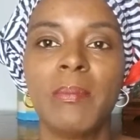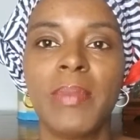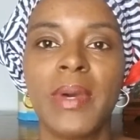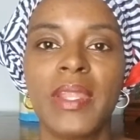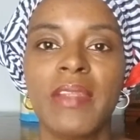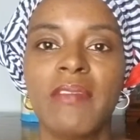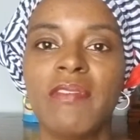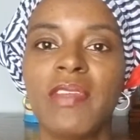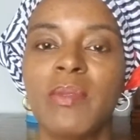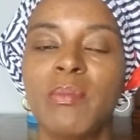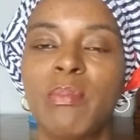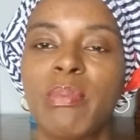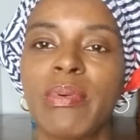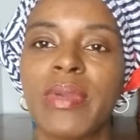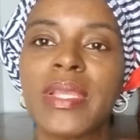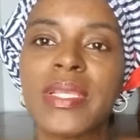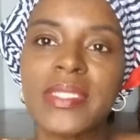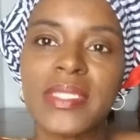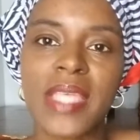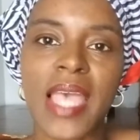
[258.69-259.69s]
But if it
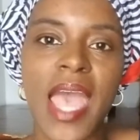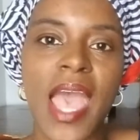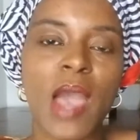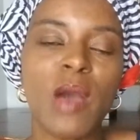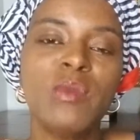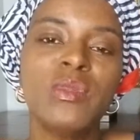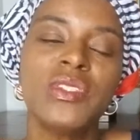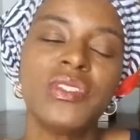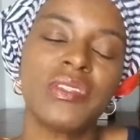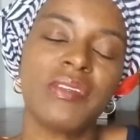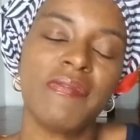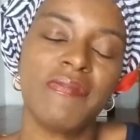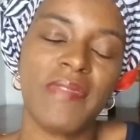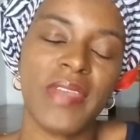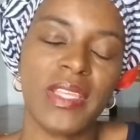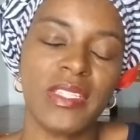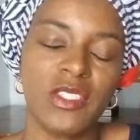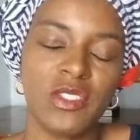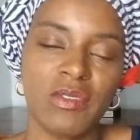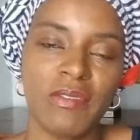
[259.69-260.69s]
brings out your
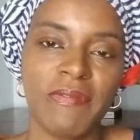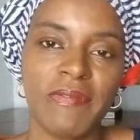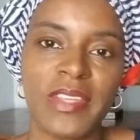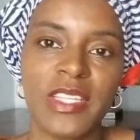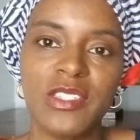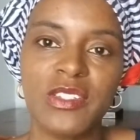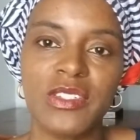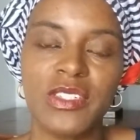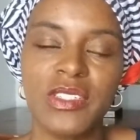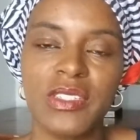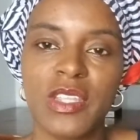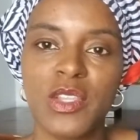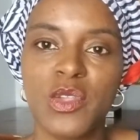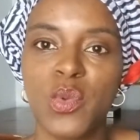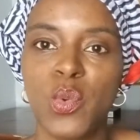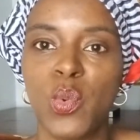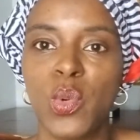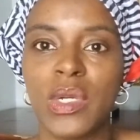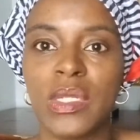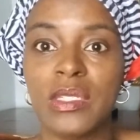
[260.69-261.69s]
facial features, then you
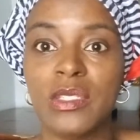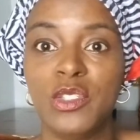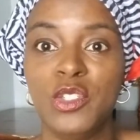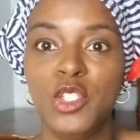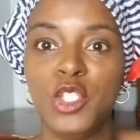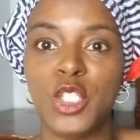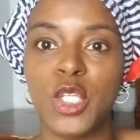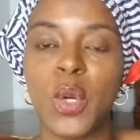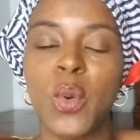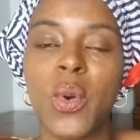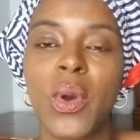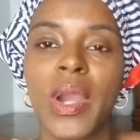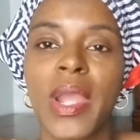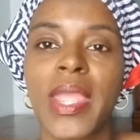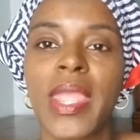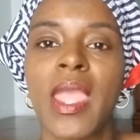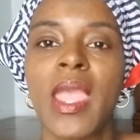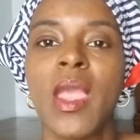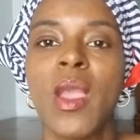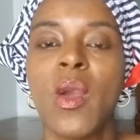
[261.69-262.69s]
will enjoy
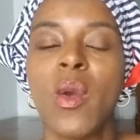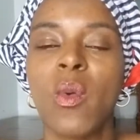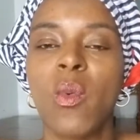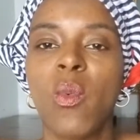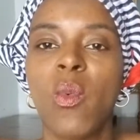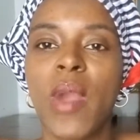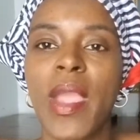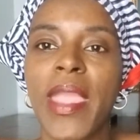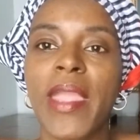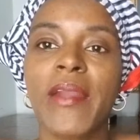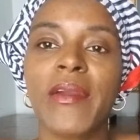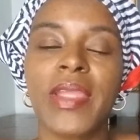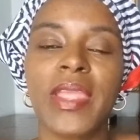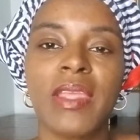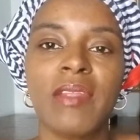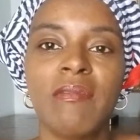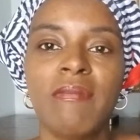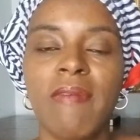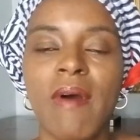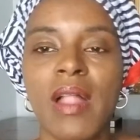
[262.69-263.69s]
wearing
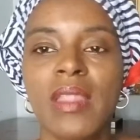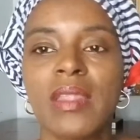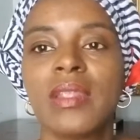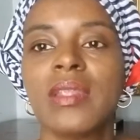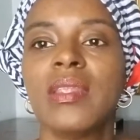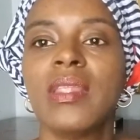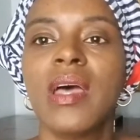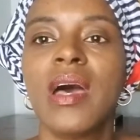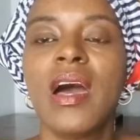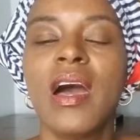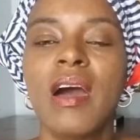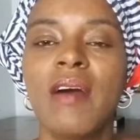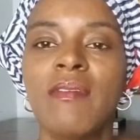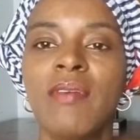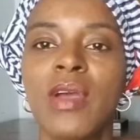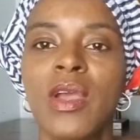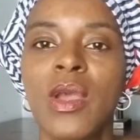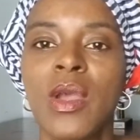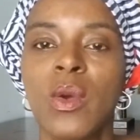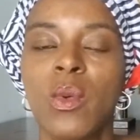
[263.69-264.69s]
and fall in love
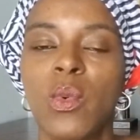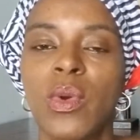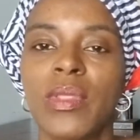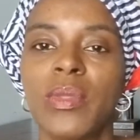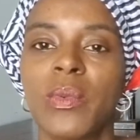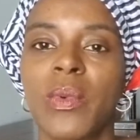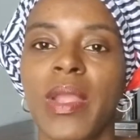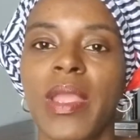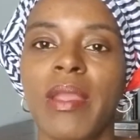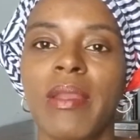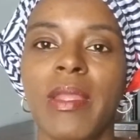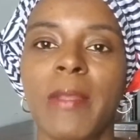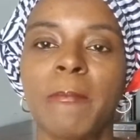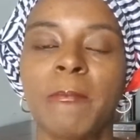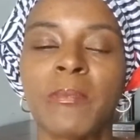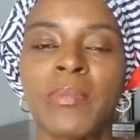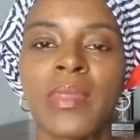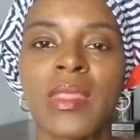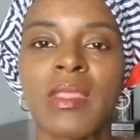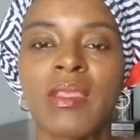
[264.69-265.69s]
with wearing
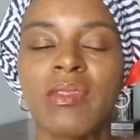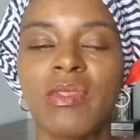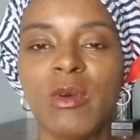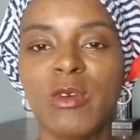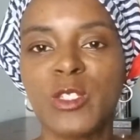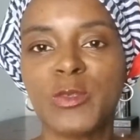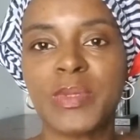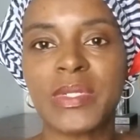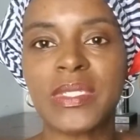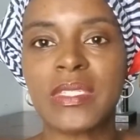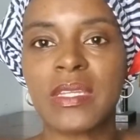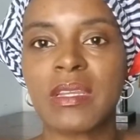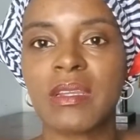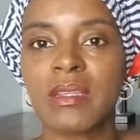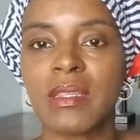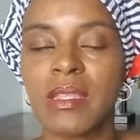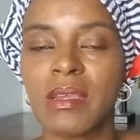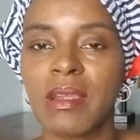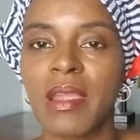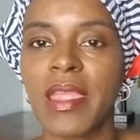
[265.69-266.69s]
those
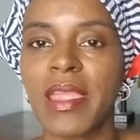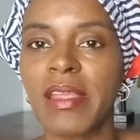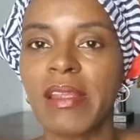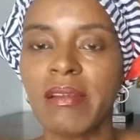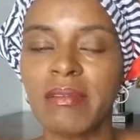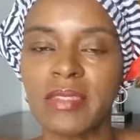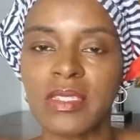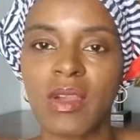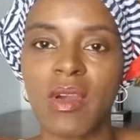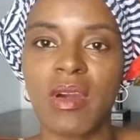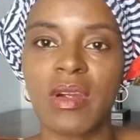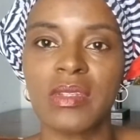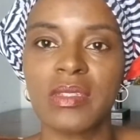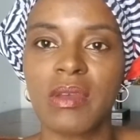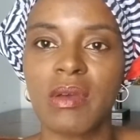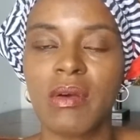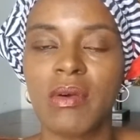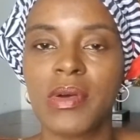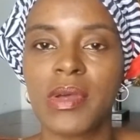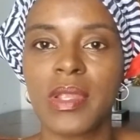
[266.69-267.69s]
particular hair scarves
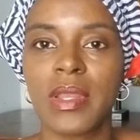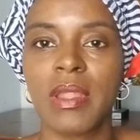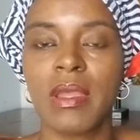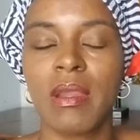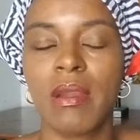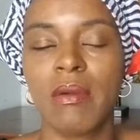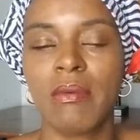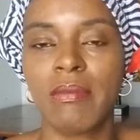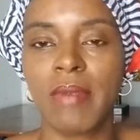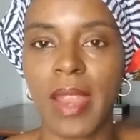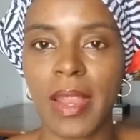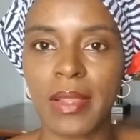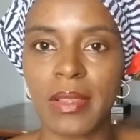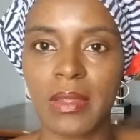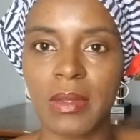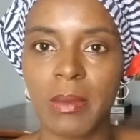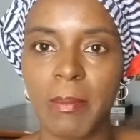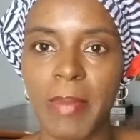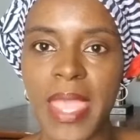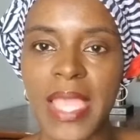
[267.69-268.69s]
on a
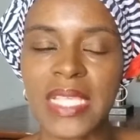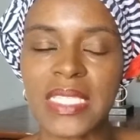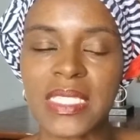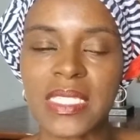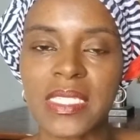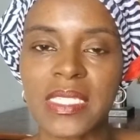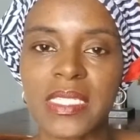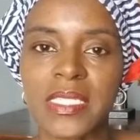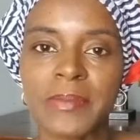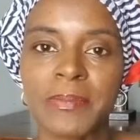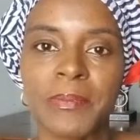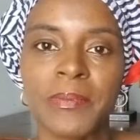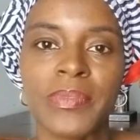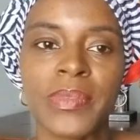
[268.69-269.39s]
regular basis.